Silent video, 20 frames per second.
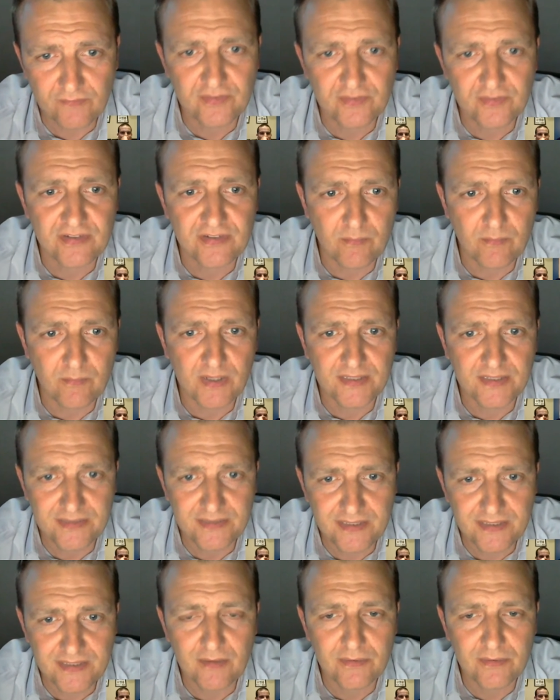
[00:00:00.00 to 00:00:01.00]
for someone
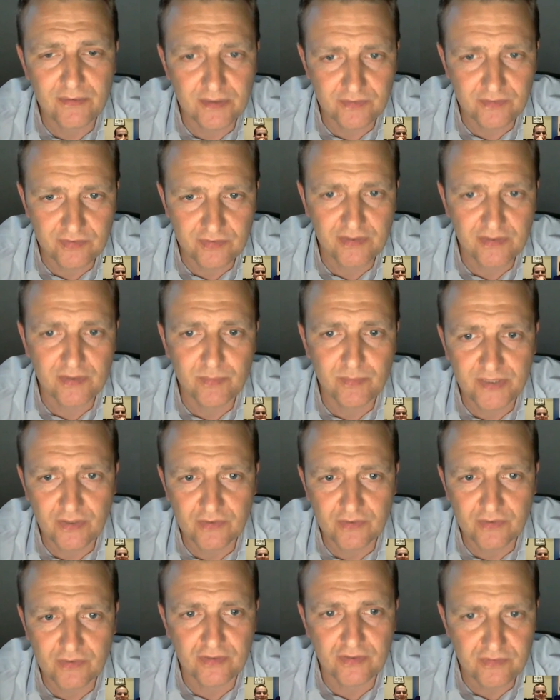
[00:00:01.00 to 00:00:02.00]
that's going to be
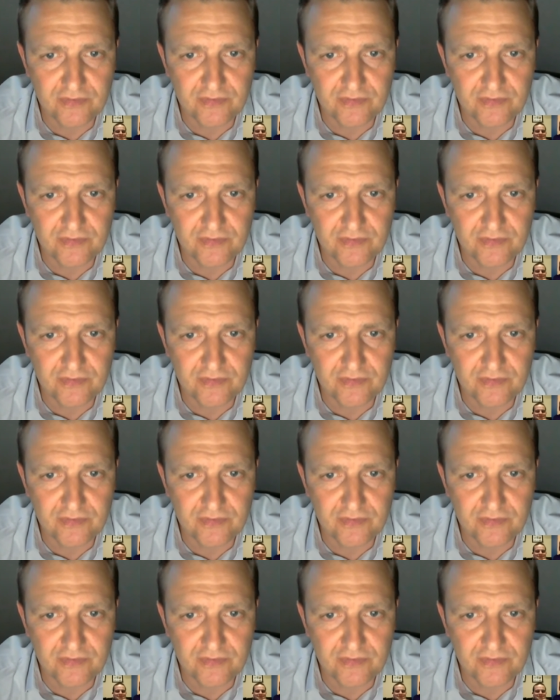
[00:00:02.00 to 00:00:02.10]
odds on